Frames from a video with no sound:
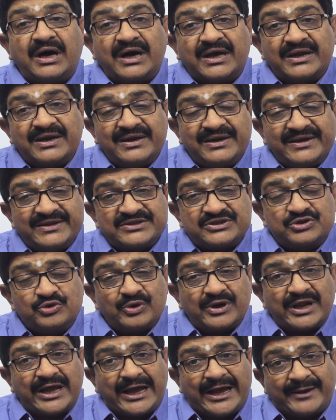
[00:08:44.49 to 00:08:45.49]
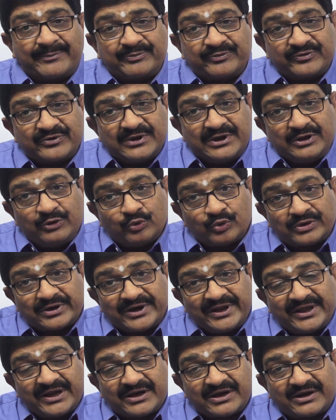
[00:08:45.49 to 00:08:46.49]
unless you are
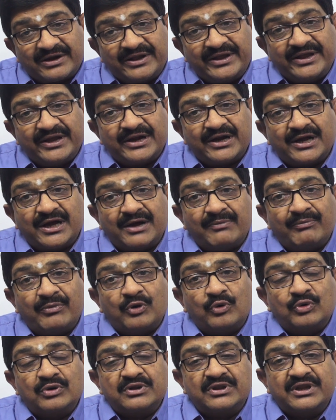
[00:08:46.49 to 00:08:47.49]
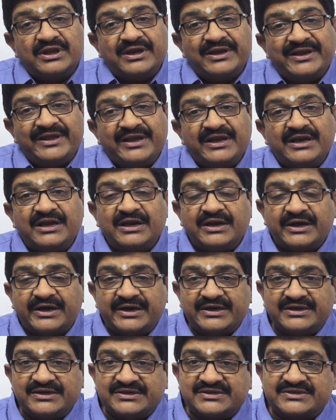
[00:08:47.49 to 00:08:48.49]
absolutely clear about the legal
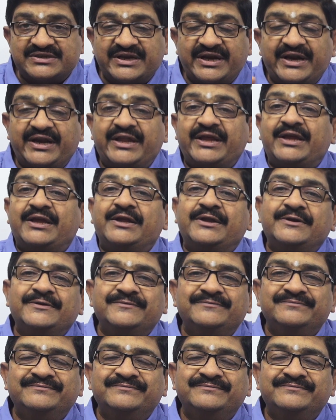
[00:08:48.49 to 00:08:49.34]
understanding,